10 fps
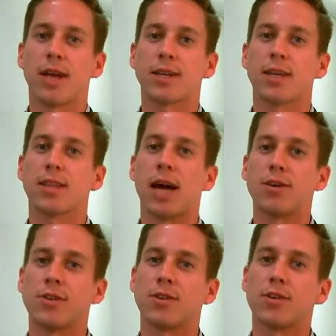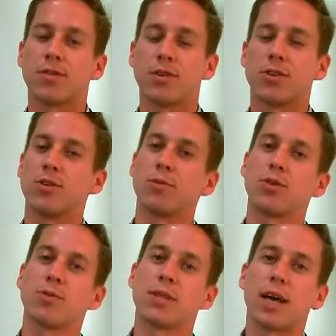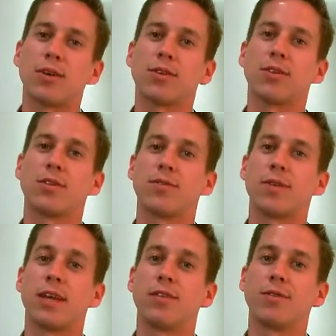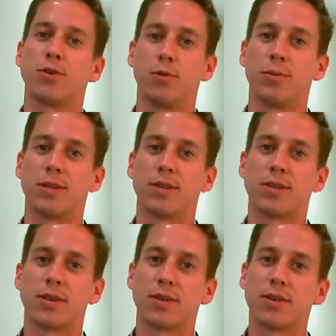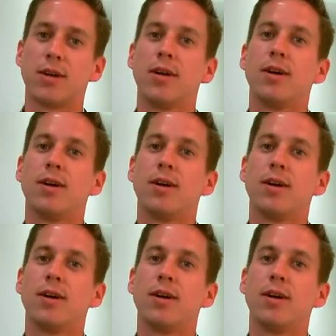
connecting thousands of consumers with thousands of individual businesses.